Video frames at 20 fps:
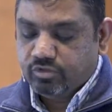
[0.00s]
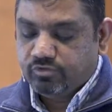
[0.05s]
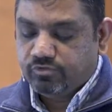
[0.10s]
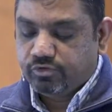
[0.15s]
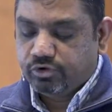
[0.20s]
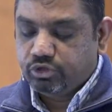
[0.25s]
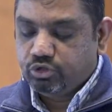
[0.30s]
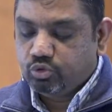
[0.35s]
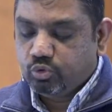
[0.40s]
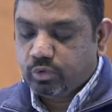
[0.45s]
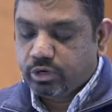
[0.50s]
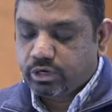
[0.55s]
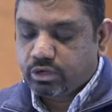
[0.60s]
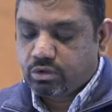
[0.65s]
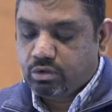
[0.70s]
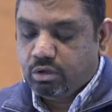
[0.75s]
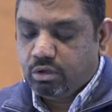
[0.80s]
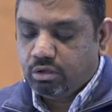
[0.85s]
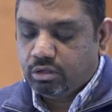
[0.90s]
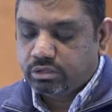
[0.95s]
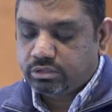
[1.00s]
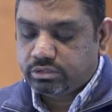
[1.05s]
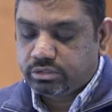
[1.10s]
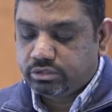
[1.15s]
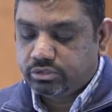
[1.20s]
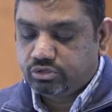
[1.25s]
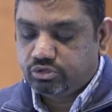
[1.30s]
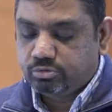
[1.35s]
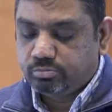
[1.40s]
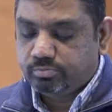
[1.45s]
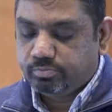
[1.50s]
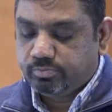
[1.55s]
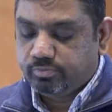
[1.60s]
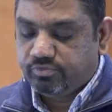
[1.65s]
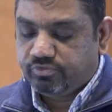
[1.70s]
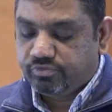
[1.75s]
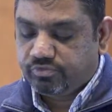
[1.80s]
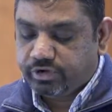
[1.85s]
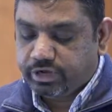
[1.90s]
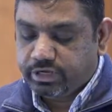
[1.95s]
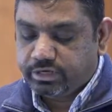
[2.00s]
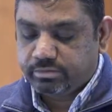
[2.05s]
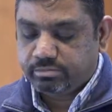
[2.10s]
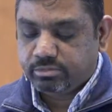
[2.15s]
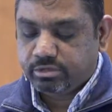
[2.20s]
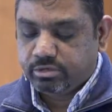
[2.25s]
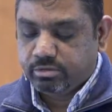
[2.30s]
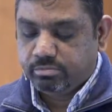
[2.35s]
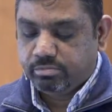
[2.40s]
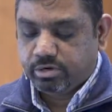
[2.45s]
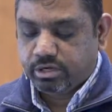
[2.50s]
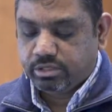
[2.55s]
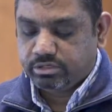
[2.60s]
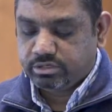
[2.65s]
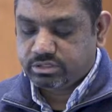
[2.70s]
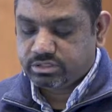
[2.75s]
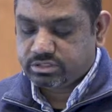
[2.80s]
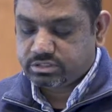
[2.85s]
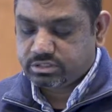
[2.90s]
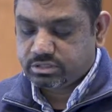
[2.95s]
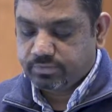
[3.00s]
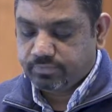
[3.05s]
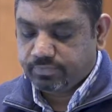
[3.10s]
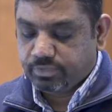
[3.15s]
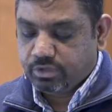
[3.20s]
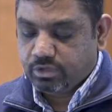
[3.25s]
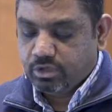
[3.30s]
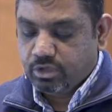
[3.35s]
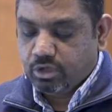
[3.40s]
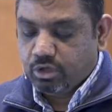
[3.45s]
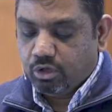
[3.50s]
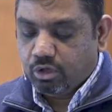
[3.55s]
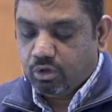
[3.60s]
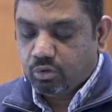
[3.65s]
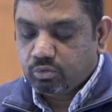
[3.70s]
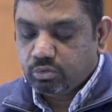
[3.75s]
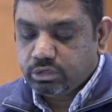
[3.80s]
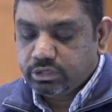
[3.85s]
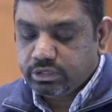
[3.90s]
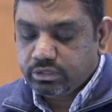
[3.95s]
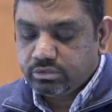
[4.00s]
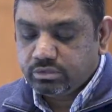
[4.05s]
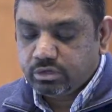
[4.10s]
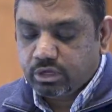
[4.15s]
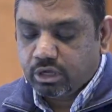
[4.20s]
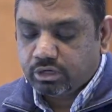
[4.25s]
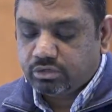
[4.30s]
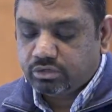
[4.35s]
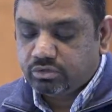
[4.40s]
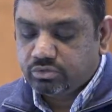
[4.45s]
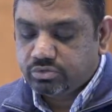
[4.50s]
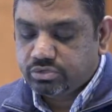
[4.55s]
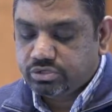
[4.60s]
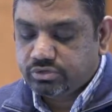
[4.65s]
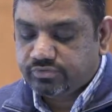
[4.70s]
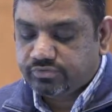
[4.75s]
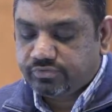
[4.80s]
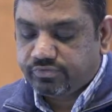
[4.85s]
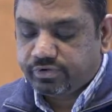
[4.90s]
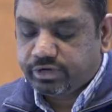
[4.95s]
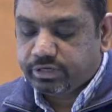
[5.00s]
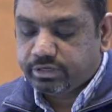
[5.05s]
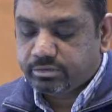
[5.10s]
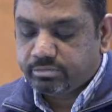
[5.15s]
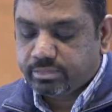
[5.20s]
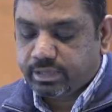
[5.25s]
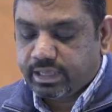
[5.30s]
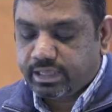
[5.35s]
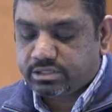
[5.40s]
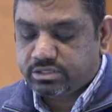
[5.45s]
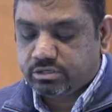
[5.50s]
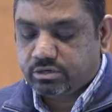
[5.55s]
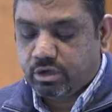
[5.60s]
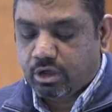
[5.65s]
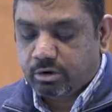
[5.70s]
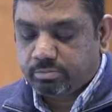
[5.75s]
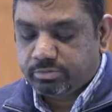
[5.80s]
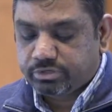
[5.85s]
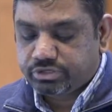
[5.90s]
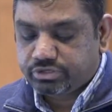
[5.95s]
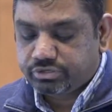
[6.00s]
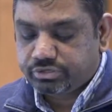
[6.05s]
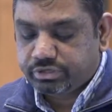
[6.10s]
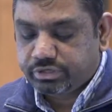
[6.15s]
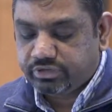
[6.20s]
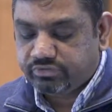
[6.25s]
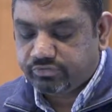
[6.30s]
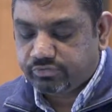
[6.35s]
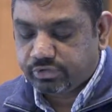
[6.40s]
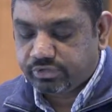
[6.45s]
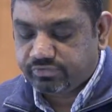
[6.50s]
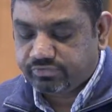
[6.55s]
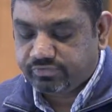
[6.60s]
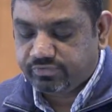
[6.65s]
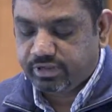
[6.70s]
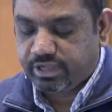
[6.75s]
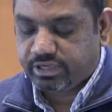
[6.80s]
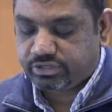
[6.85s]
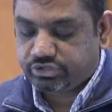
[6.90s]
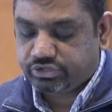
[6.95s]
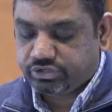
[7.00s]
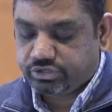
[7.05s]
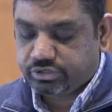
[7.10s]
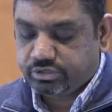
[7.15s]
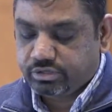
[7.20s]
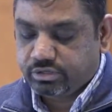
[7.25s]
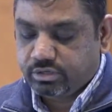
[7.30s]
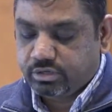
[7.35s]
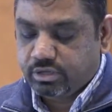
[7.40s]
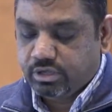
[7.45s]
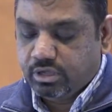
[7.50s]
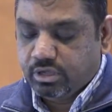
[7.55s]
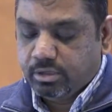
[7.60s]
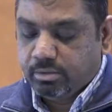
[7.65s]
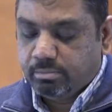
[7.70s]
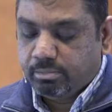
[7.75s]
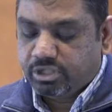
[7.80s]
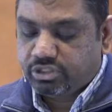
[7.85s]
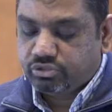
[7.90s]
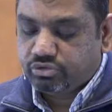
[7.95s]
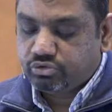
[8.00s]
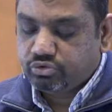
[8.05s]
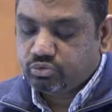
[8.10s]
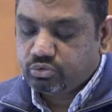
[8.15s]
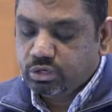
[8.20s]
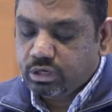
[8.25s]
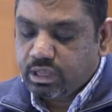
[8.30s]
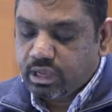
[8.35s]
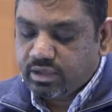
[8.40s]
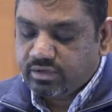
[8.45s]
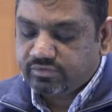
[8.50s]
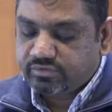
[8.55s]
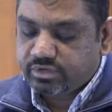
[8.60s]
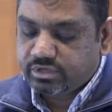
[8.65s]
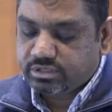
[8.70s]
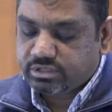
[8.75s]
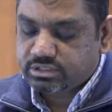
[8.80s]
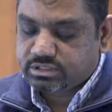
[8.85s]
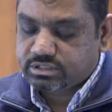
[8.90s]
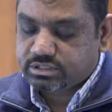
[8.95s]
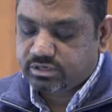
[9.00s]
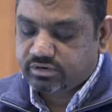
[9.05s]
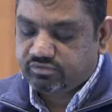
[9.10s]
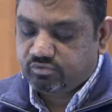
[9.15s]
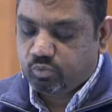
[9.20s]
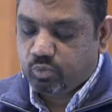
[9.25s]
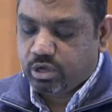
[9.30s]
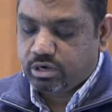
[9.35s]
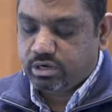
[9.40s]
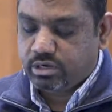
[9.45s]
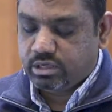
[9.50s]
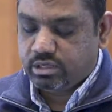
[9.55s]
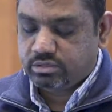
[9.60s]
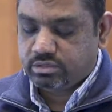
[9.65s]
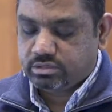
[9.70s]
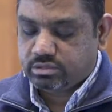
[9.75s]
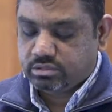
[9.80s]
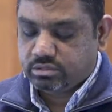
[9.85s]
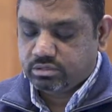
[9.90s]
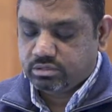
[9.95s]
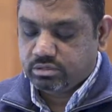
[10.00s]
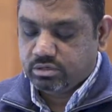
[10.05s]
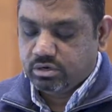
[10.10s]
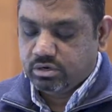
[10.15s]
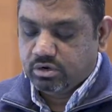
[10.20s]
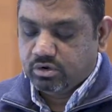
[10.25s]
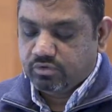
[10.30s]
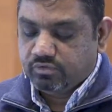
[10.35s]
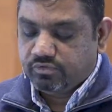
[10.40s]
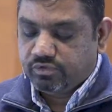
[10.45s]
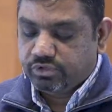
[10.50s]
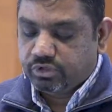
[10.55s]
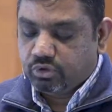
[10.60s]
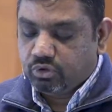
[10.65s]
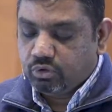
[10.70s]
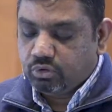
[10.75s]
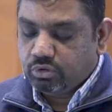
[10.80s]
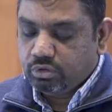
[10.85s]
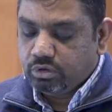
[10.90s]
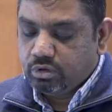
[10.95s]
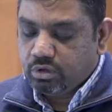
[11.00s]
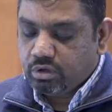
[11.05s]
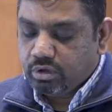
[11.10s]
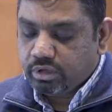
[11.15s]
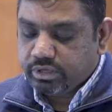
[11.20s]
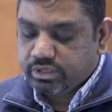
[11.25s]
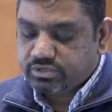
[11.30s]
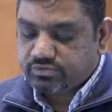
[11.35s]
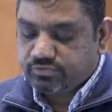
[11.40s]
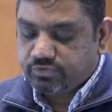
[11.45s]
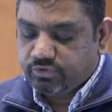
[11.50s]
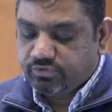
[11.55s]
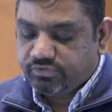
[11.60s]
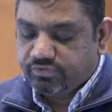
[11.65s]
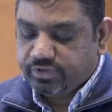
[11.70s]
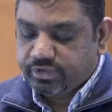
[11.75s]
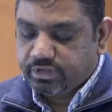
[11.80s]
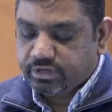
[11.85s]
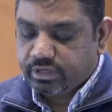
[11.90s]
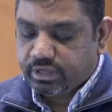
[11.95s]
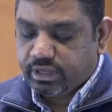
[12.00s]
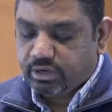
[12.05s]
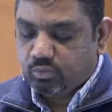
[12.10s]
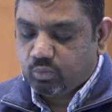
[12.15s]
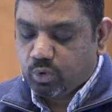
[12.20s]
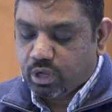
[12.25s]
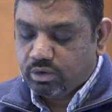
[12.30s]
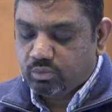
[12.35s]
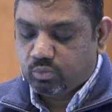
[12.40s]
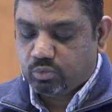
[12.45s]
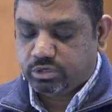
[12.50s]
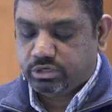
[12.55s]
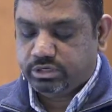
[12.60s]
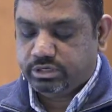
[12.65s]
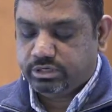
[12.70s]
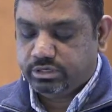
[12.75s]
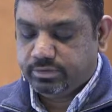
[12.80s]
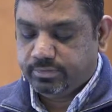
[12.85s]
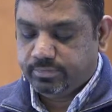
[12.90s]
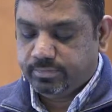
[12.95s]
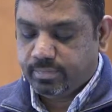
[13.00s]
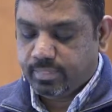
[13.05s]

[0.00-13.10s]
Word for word: For you were called to freedom, brothers. Only do not use your freedom as an opportunity for the flesh, but through love serve one another. For the whole law is fulfilled in one word